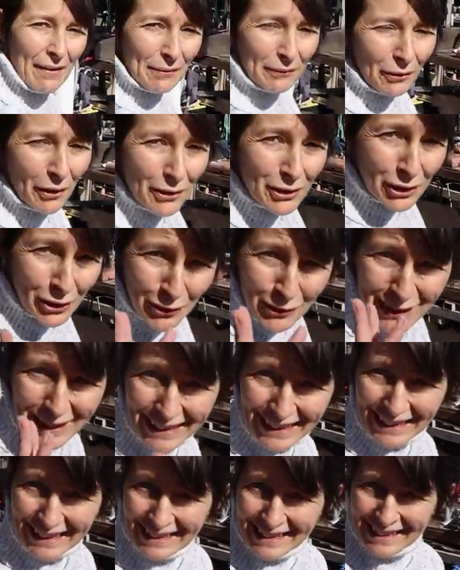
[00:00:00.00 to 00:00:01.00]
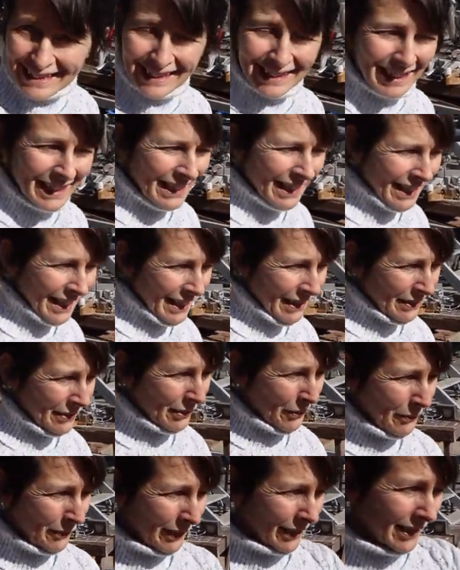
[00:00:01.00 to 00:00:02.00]
we've got two dinghies.
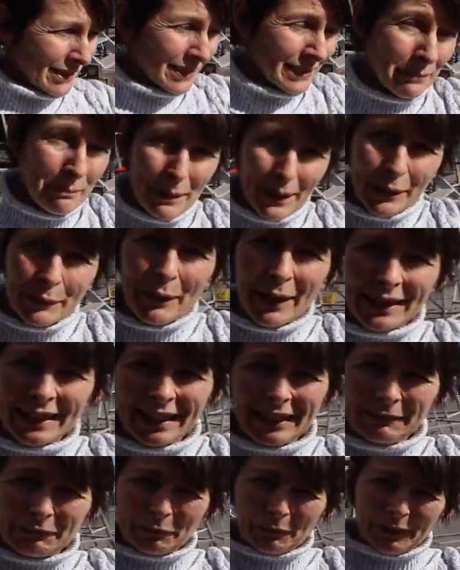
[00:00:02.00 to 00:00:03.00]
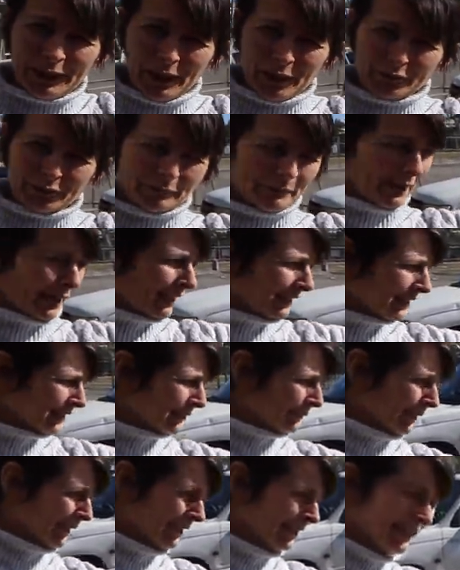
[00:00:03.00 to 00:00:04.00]
So there's the big one that everyone knows about,
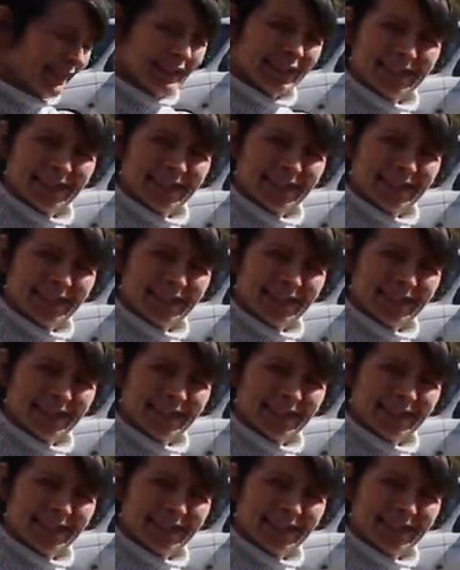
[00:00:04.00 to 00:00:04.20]
this one.